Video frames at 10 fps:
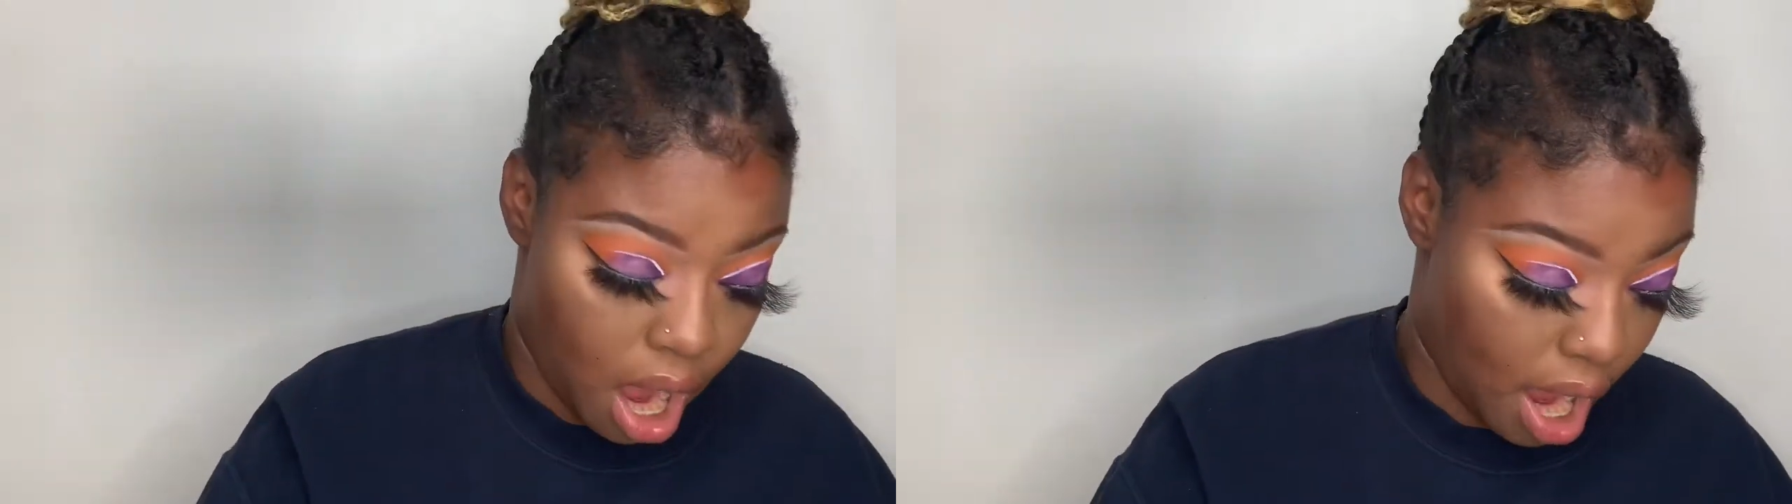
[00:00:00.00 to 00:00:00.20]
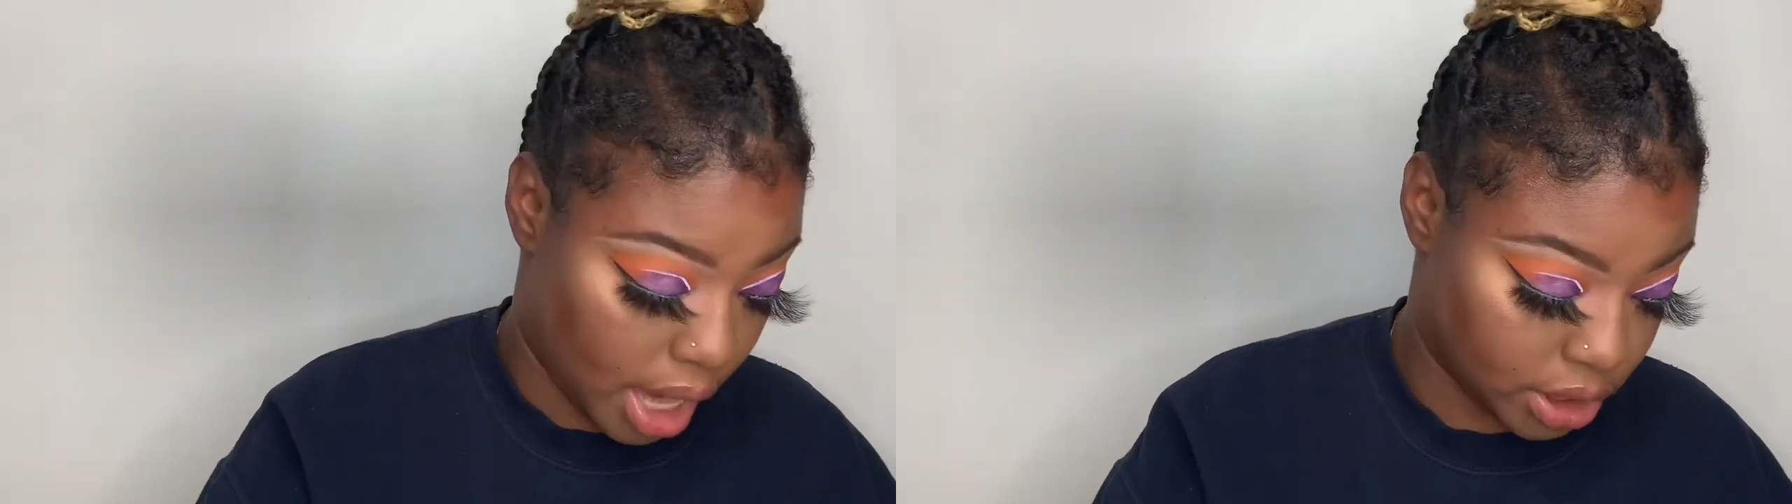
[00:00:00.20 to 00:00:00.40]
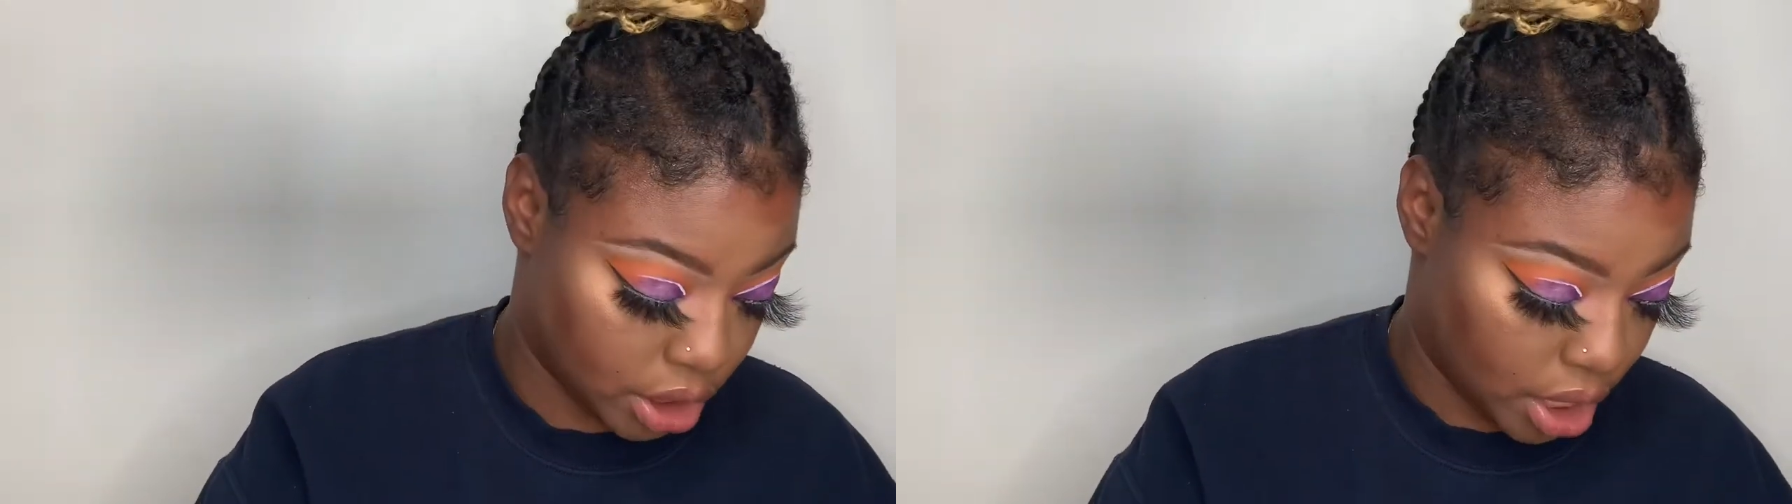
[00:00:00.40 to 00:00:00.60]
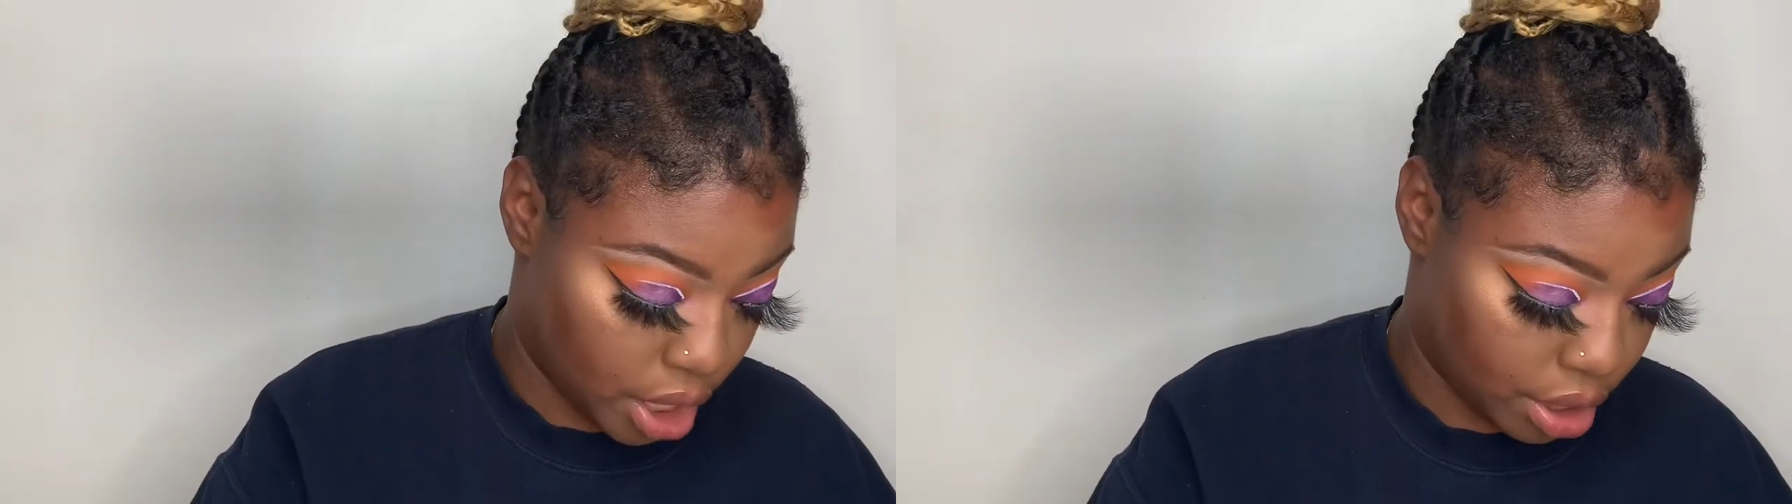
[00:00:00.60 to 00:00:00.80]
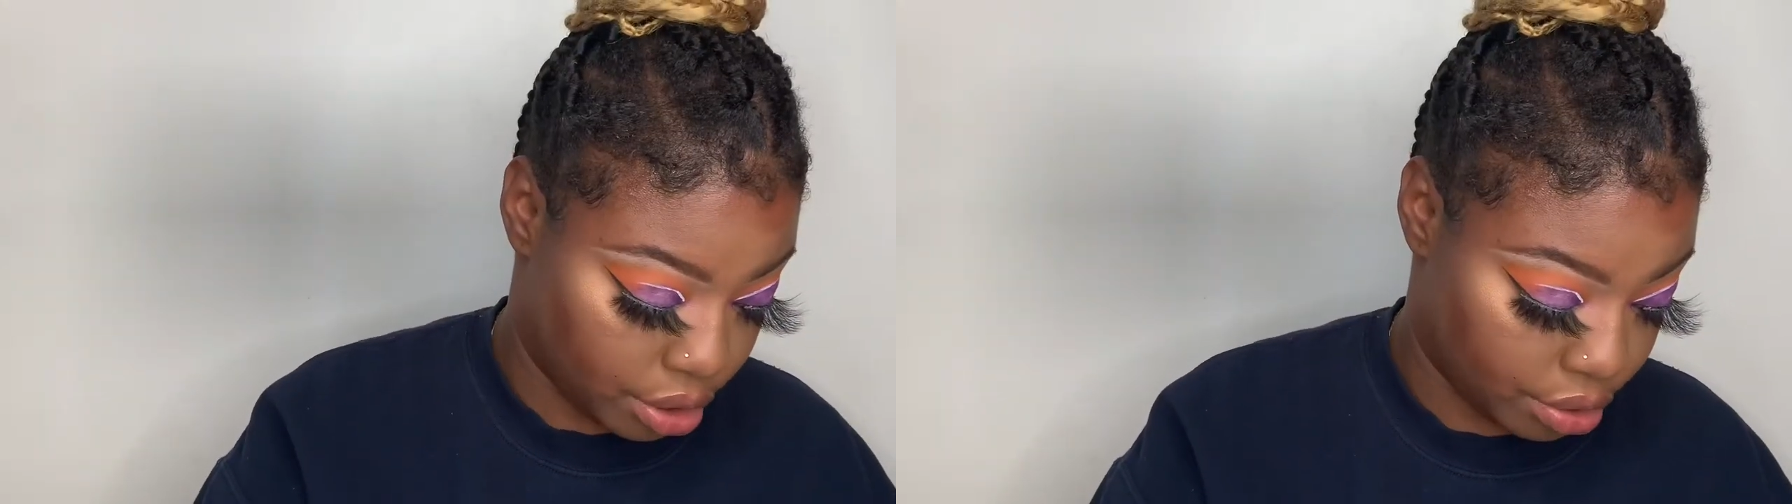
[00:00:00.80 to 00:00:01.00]
I don't know,
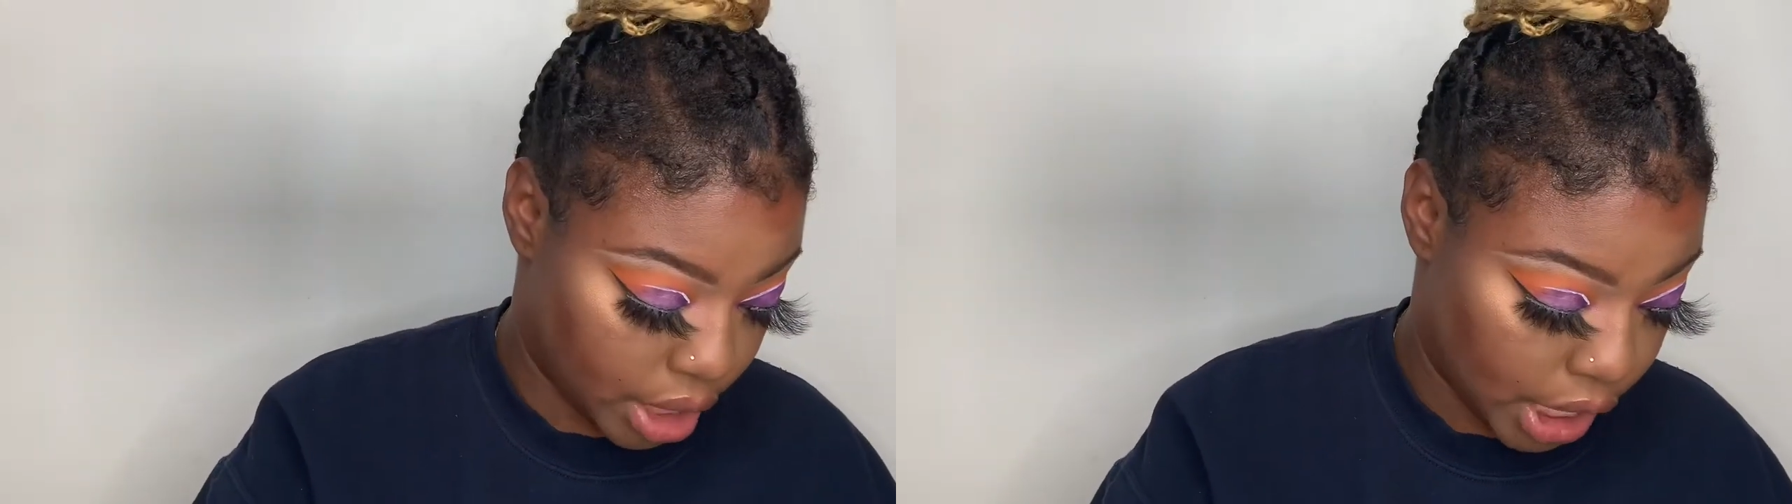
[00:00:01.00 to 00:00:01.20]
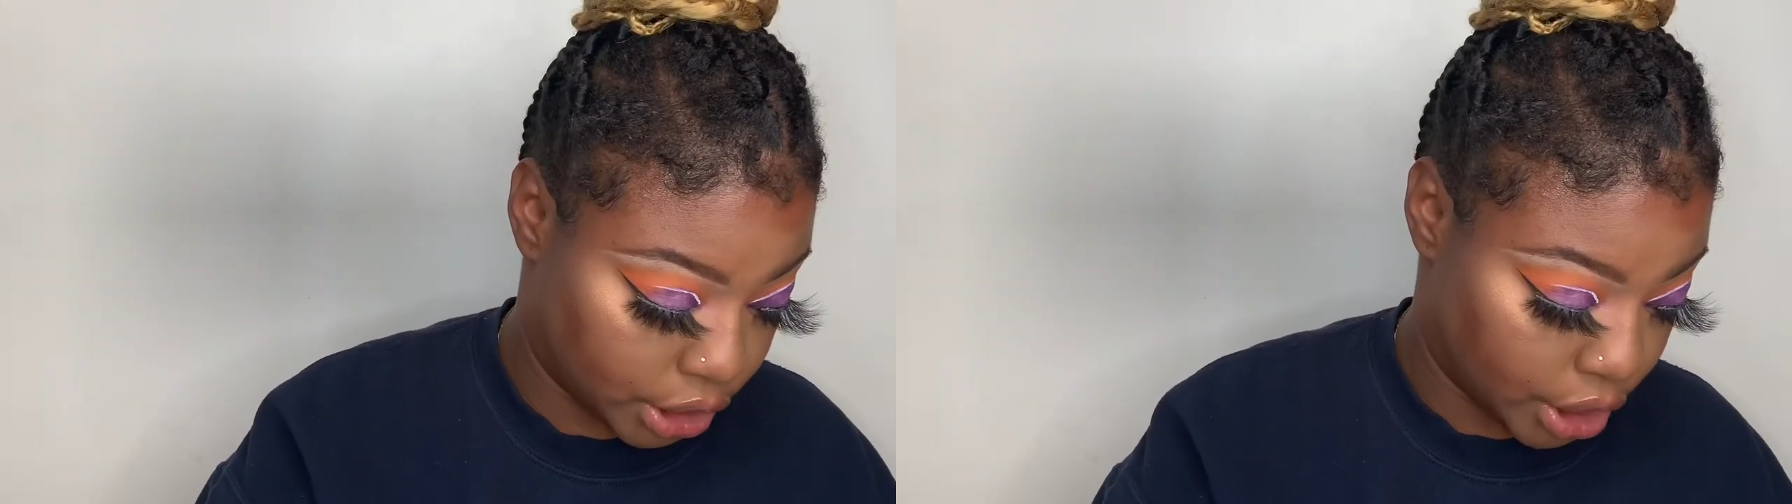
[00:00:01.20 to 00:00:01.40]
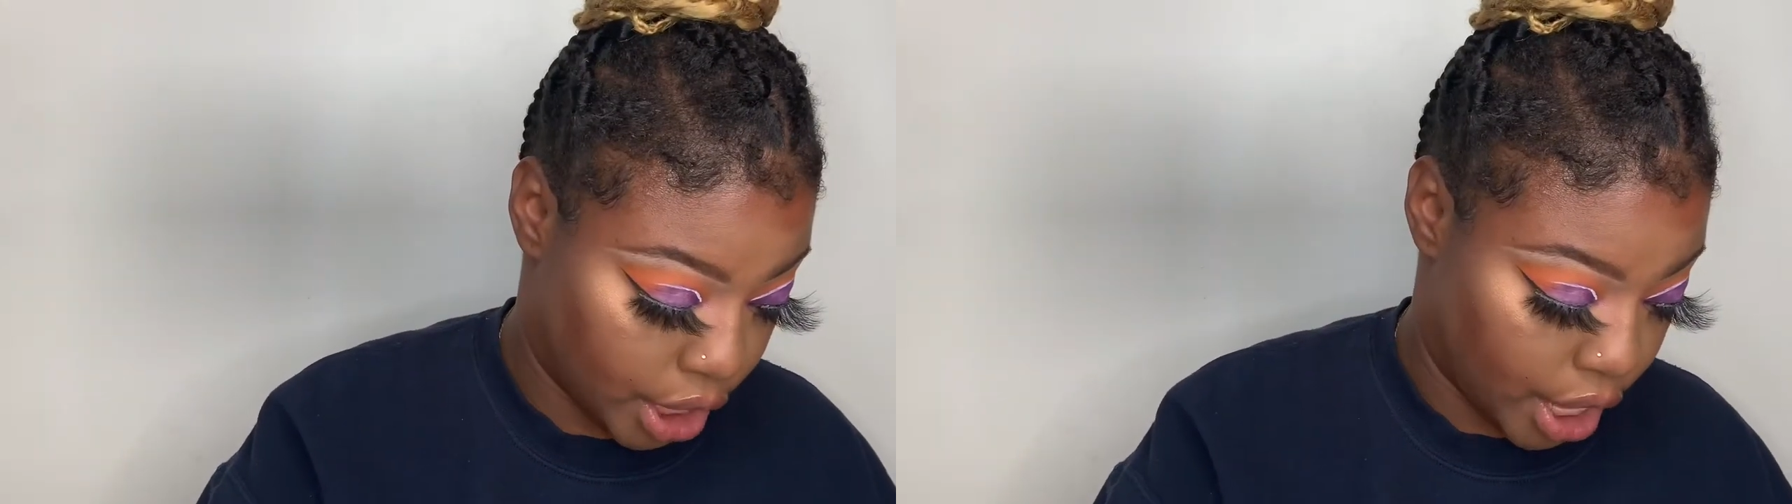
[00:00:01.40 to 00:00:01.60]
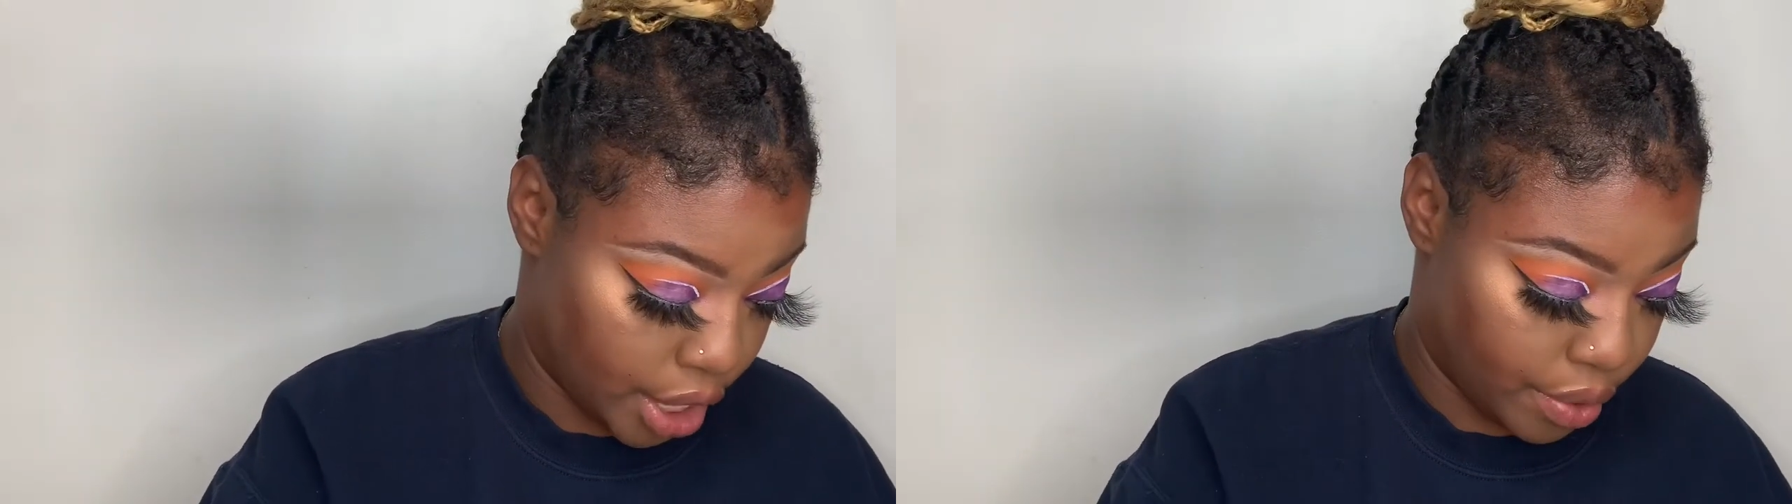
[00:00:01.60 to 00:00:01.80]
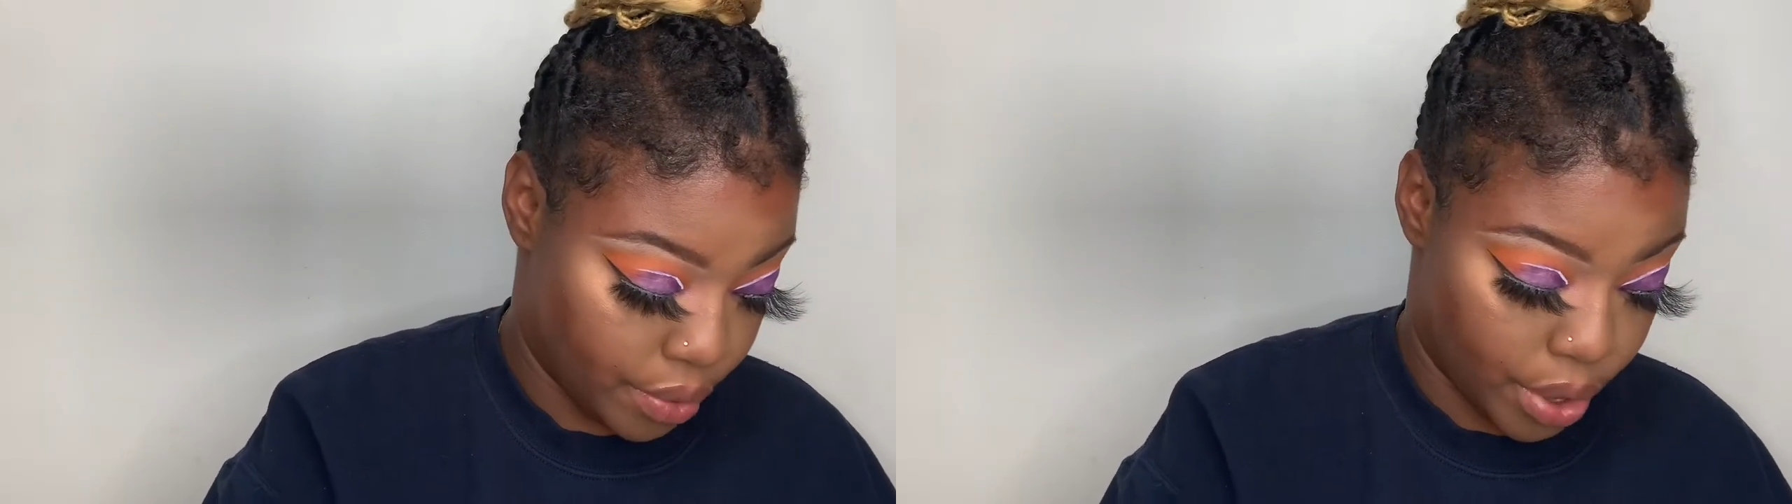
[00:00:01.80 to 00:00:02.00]
I don't know,